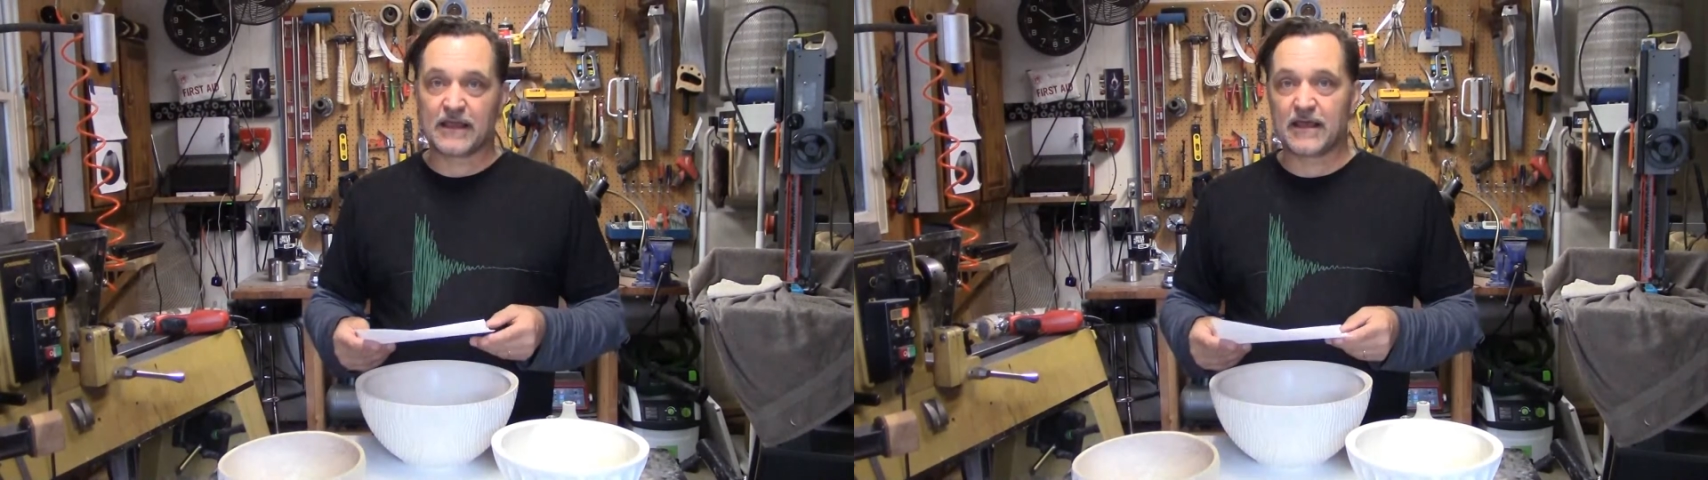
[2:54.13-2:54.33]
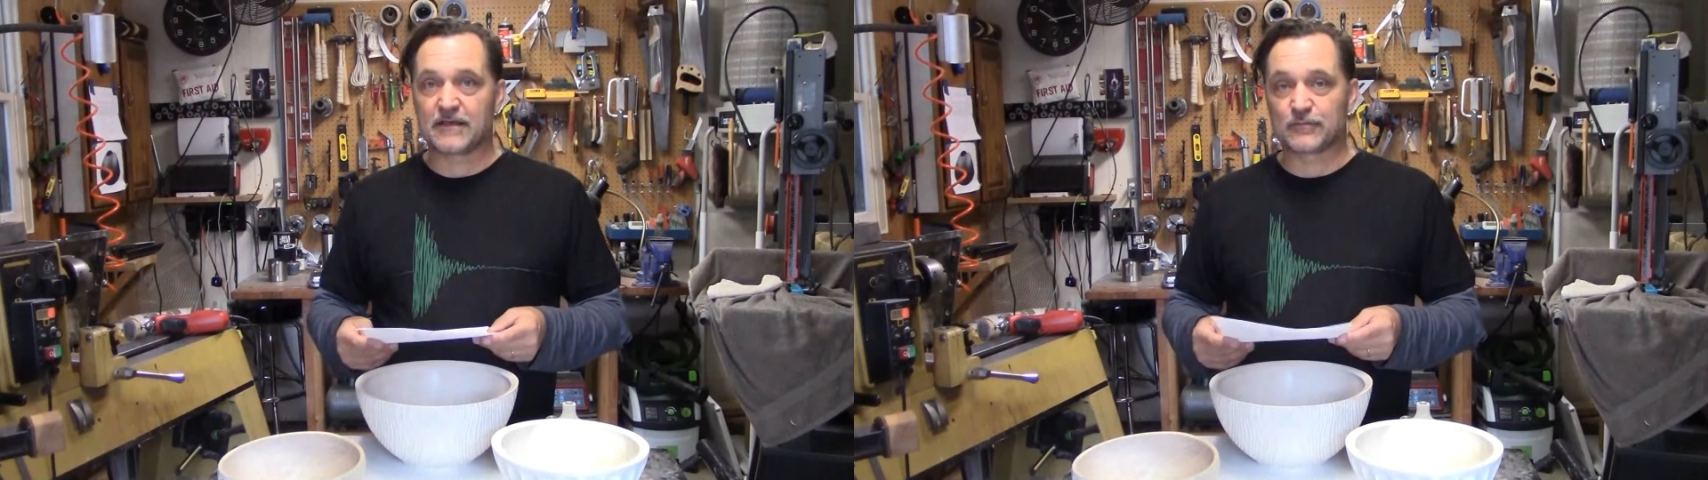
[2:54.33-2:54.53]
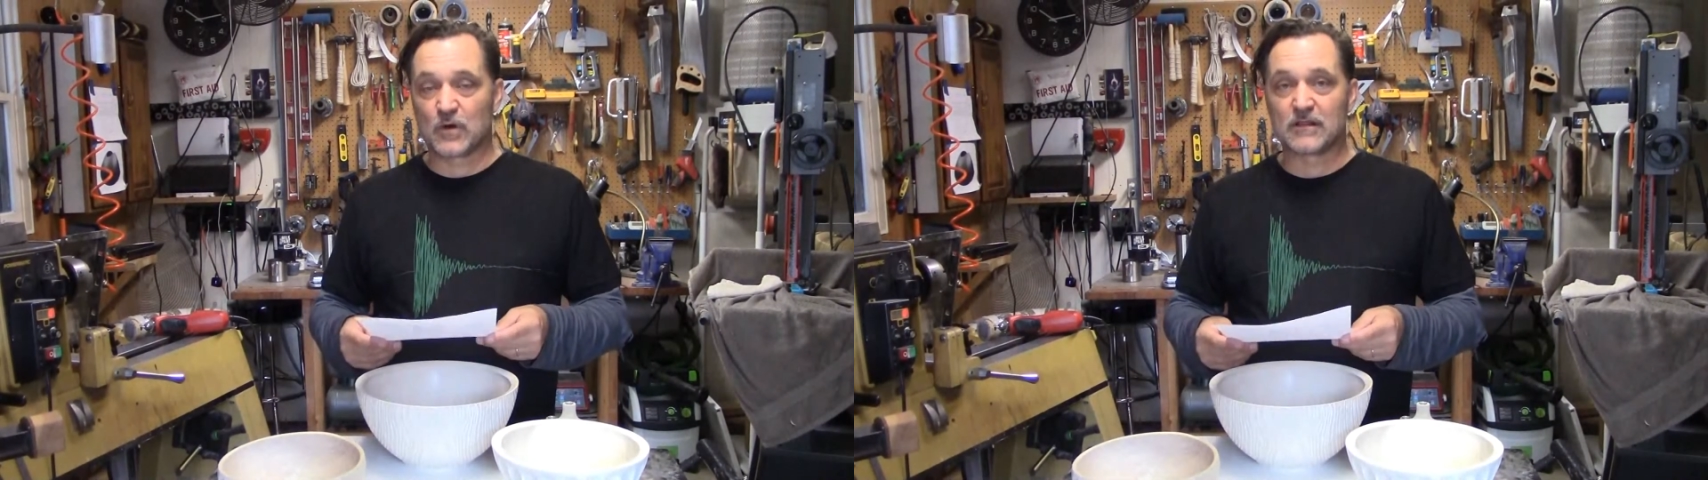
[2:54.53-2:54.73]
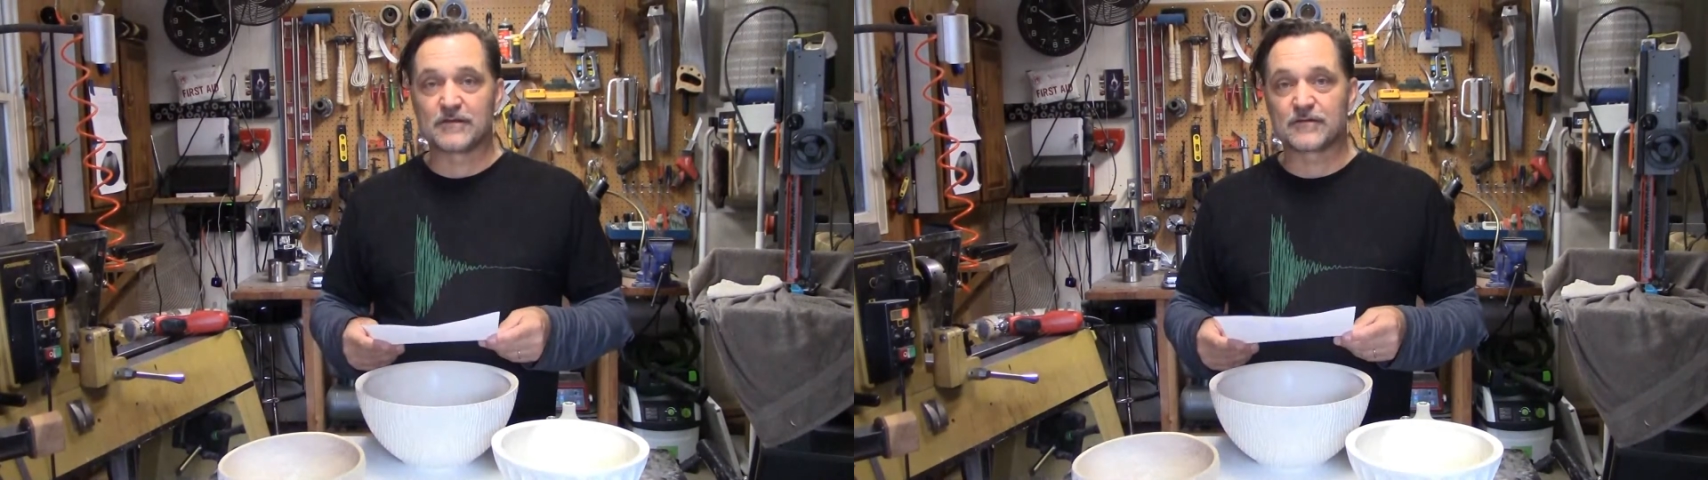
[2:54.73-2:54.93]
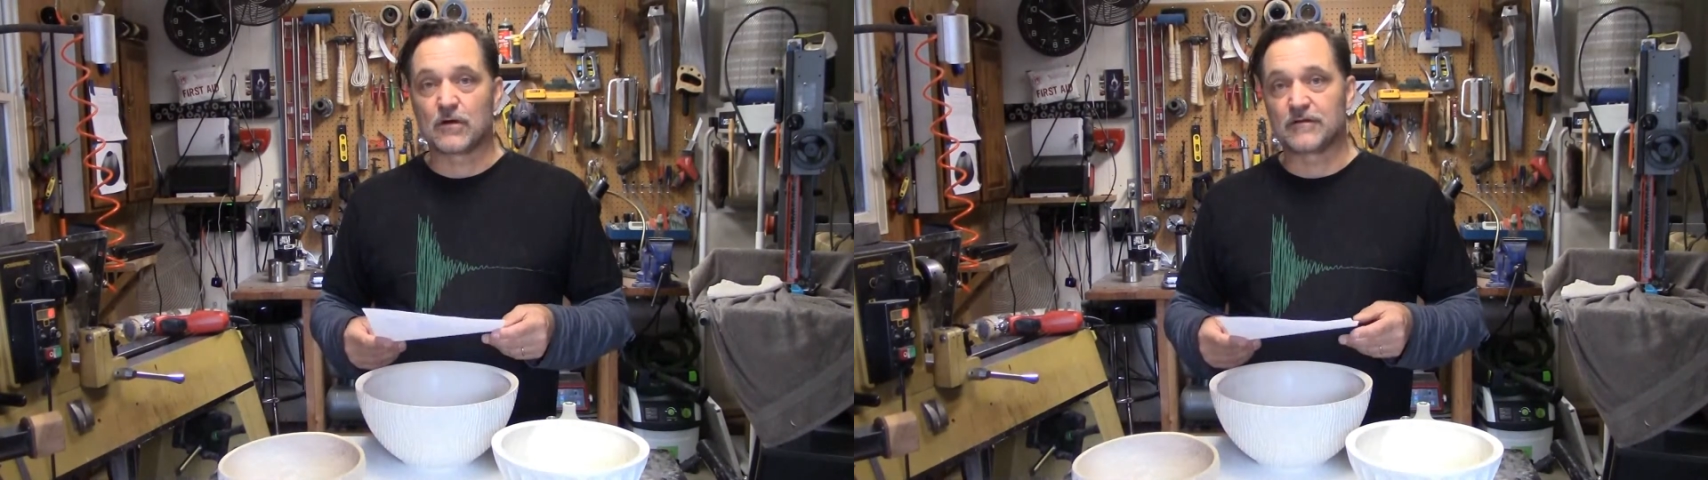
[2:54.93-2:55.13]
as well
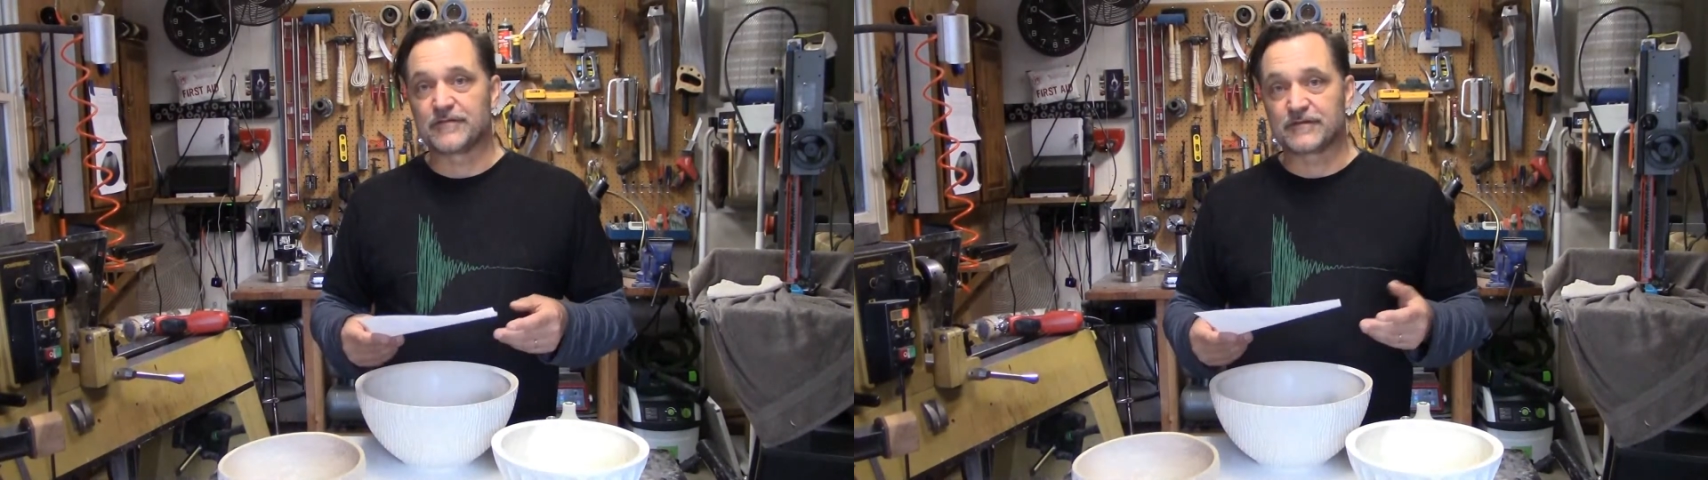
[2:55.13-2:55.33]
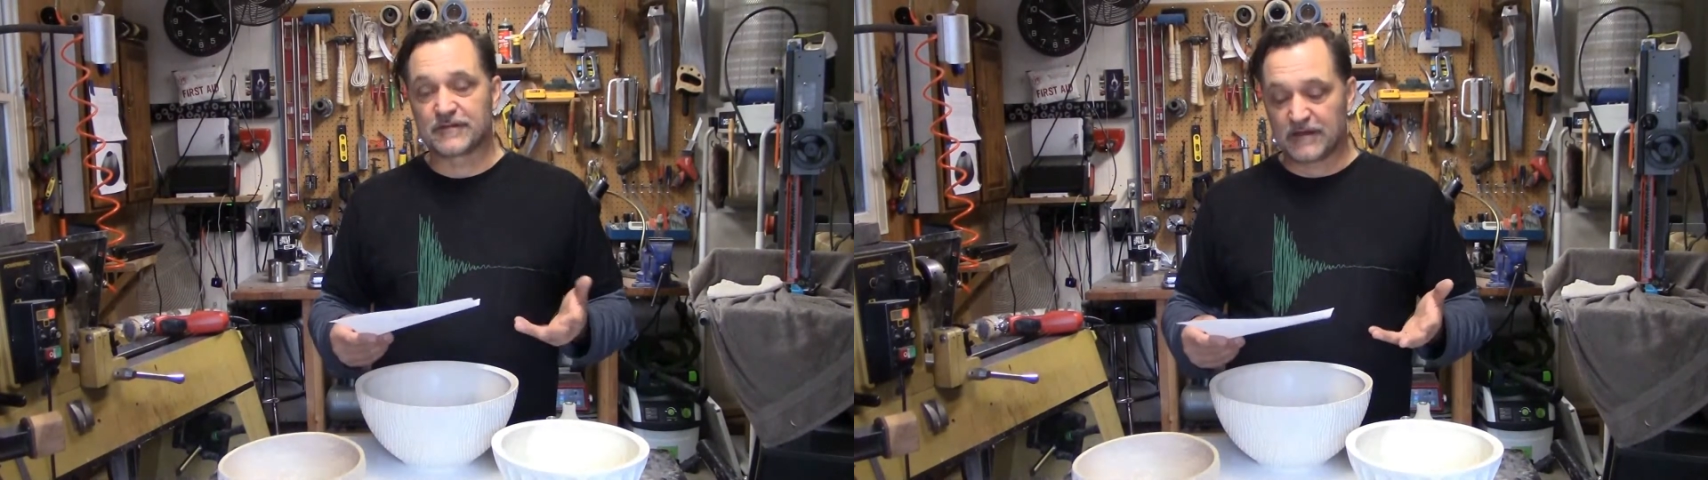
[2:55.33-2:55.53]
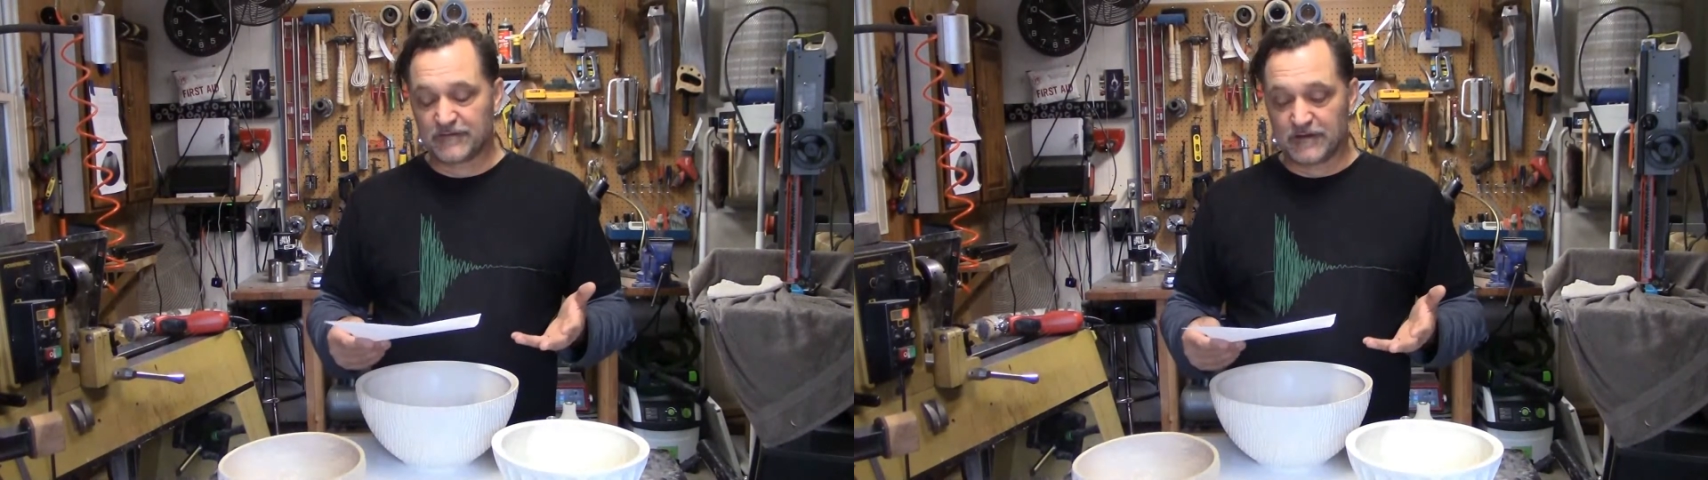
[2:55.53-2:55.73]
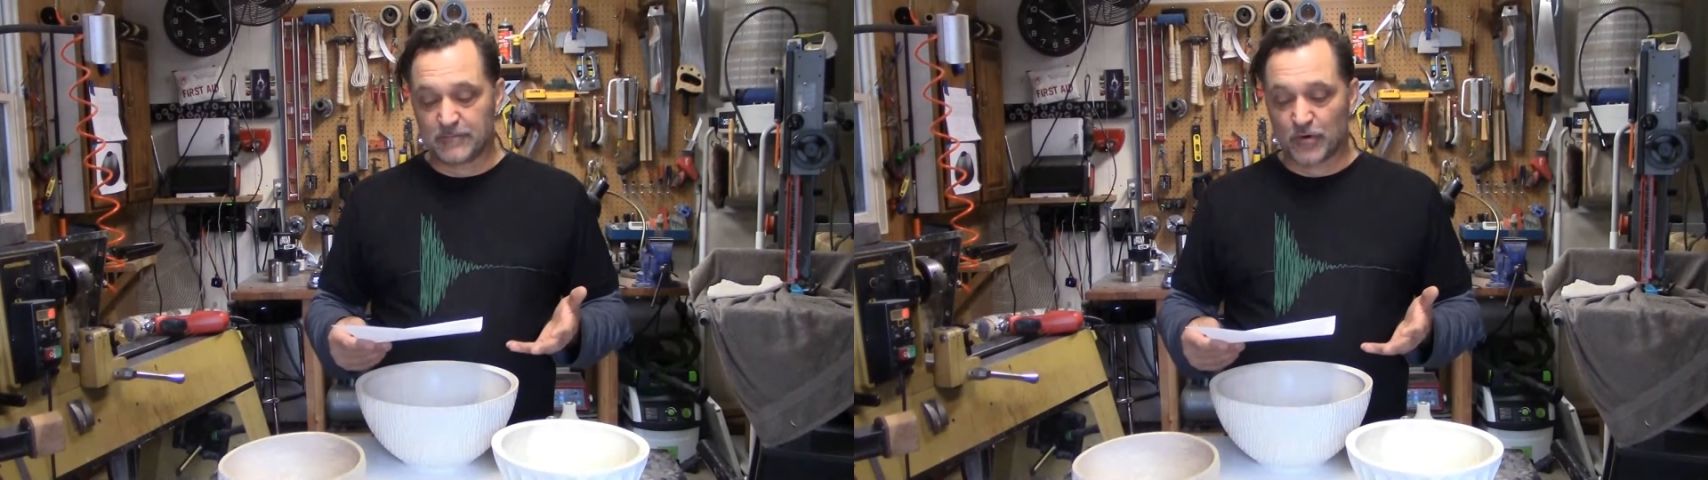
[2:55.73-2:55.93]
as all of the safety